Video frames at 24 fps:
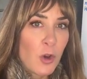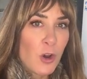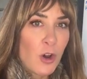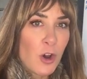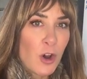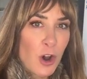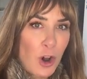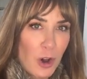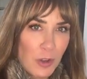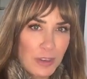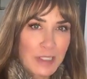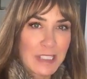
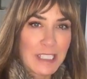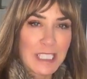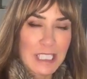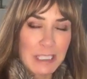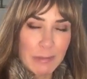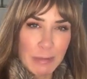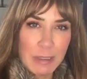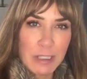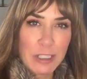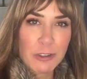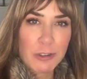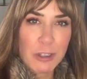all the
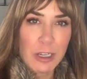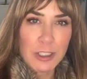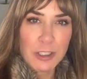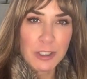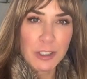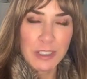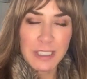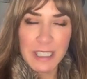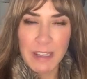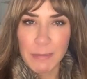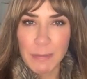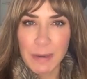systems and
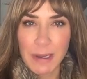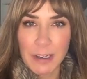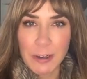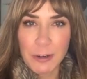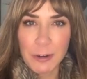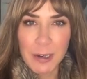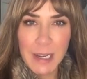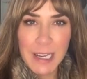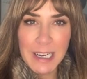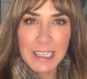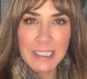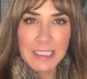structures have been
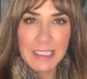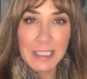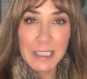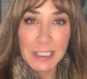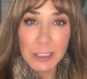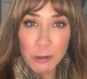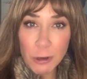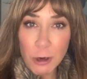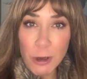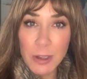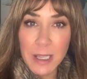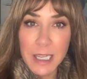created to
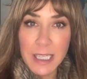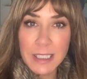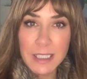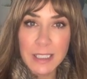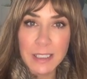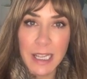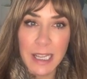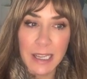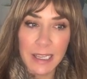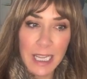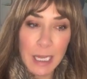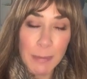control us
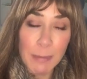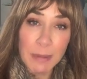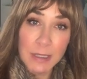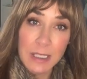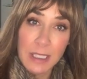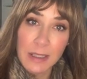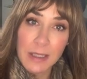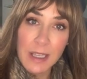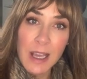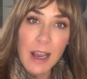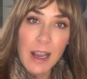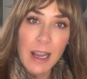and keep us
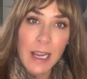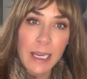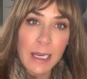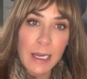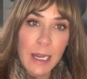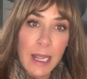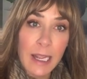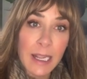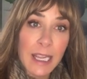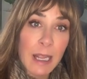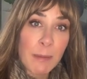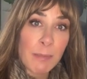in line
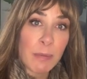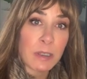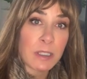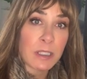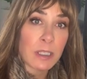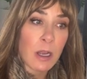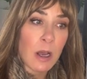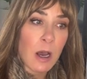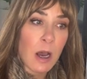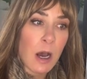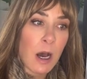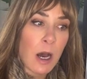and keep us
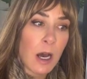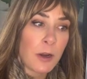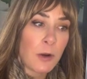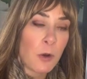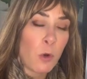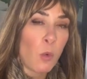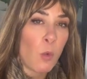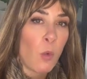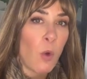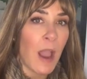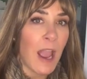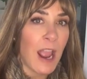
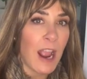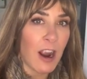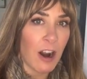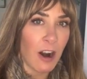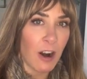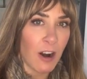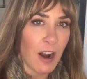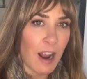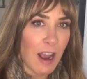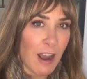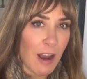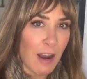
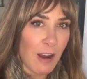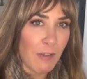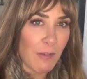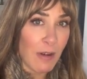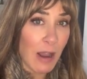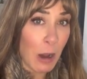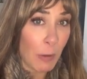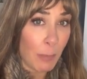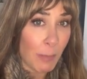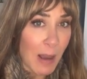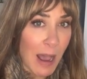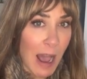unaware of
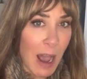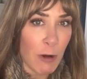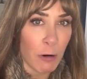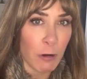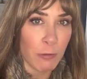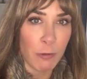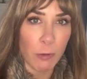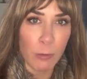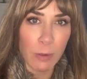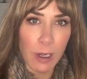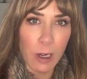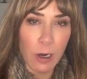how
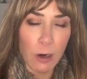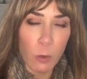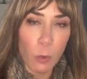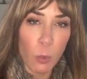powerful we are.